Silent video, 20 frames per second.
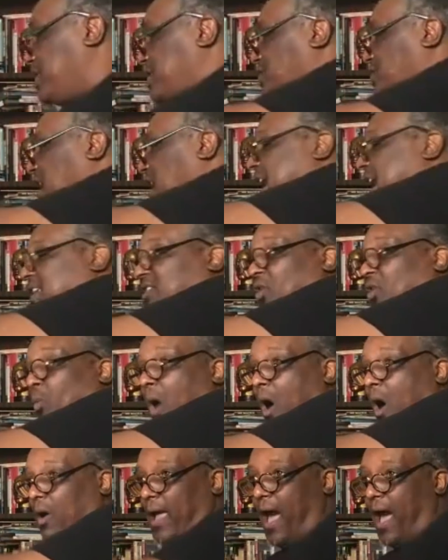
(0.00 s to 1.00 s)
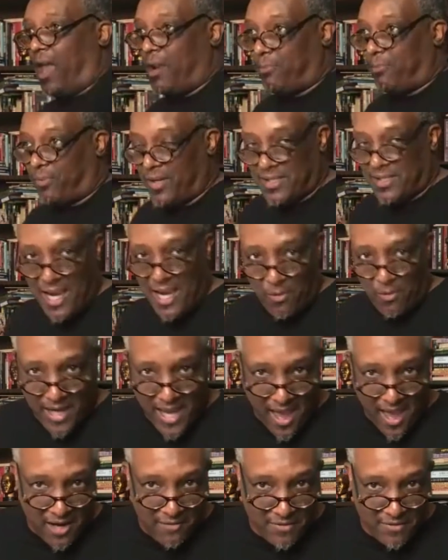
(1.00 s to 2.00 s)
strike, the walkout in Prince Edward
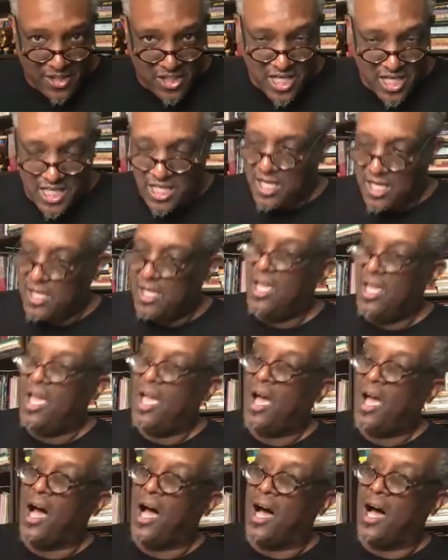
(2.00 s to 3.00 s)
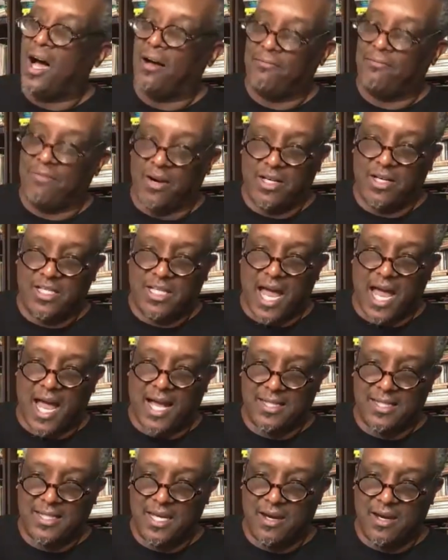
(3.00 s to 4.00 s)
County, Virginia, Vernon
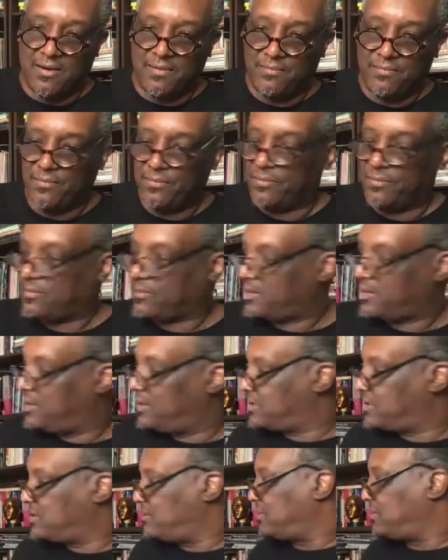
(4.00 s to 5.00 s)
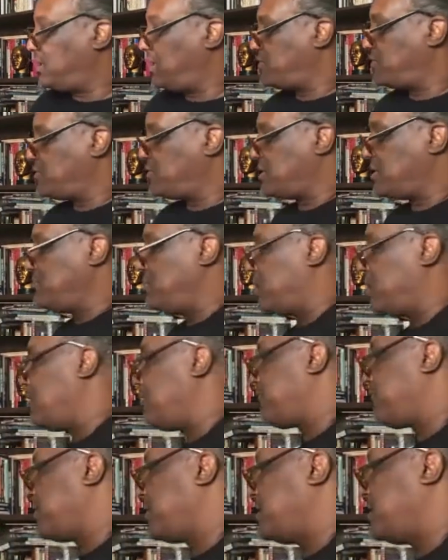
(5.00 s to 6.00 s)
Johns here. This is an interesting book
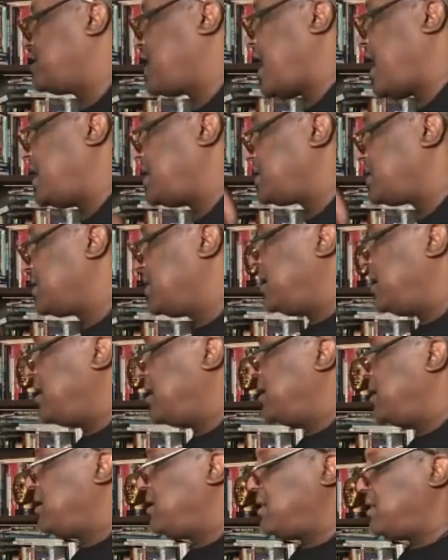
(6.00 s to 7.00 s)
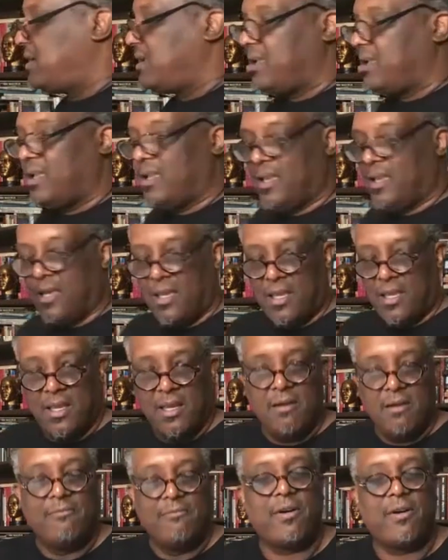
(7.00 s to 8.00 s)
on Vernon Johns.
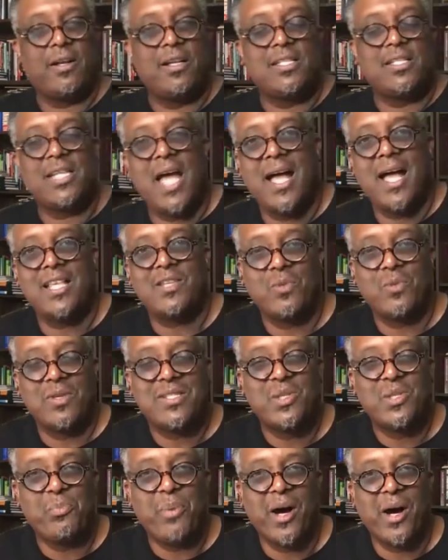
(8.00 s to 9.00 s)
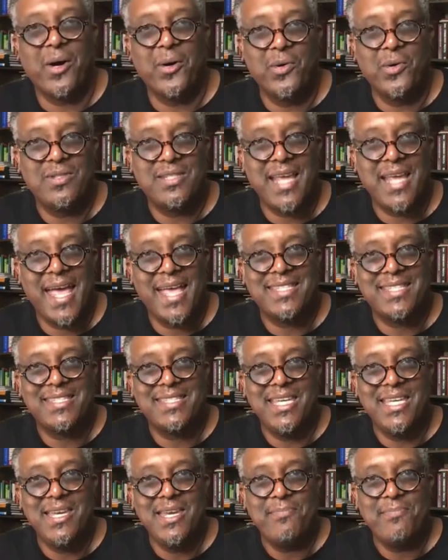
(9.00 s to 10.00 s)
Vernon Johns was deposed as
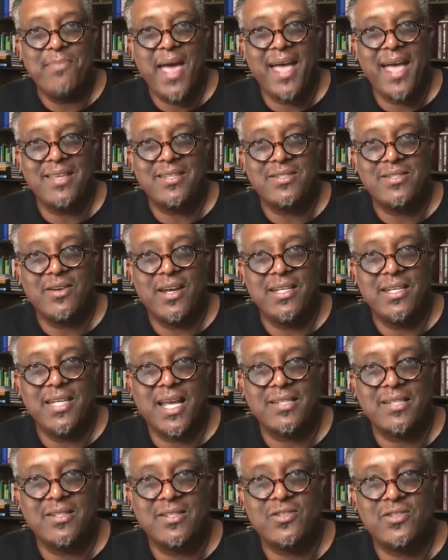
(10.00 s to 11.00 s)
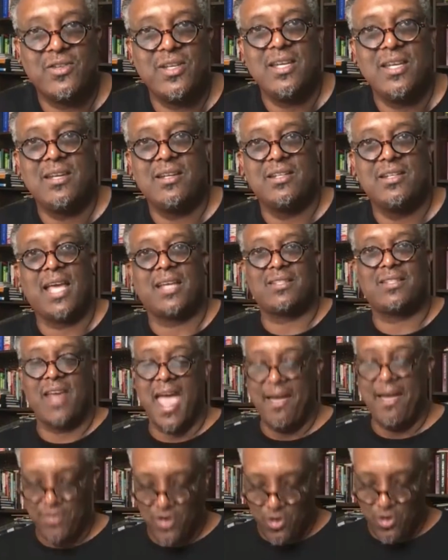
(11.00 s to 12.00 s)
the pastor at Dexter
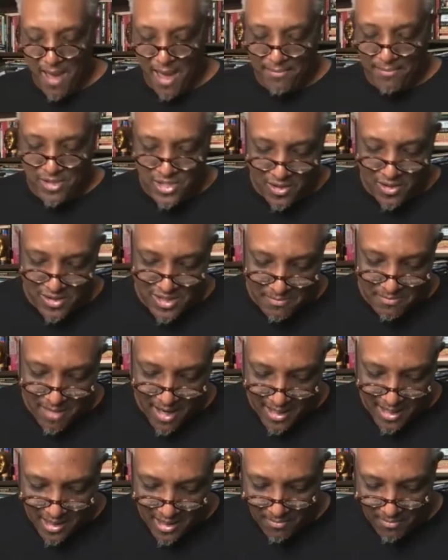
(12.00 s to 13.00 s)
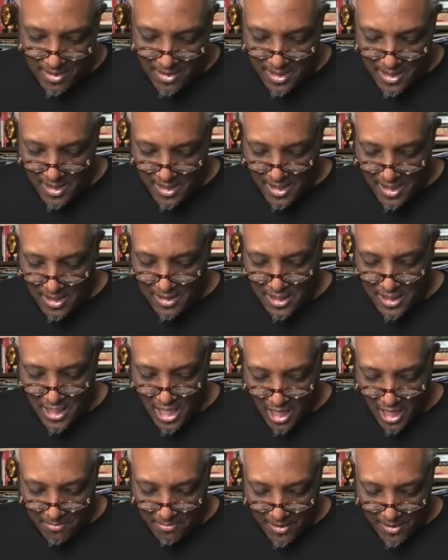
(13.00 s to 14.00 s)
Avenue Baptist Church in Montgomery. The
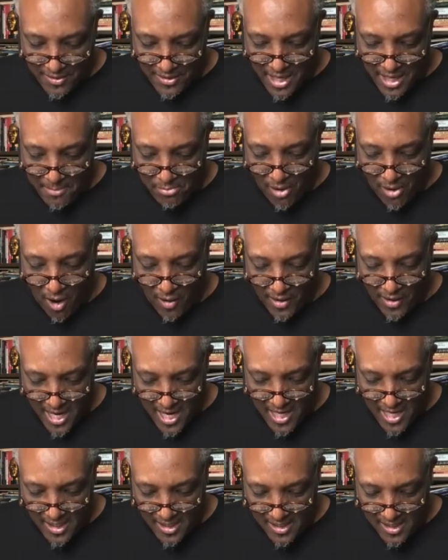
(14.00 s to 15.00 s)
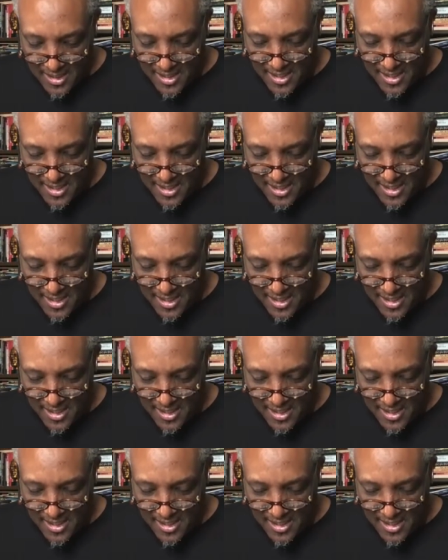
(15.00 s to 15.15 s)
young brother they brought in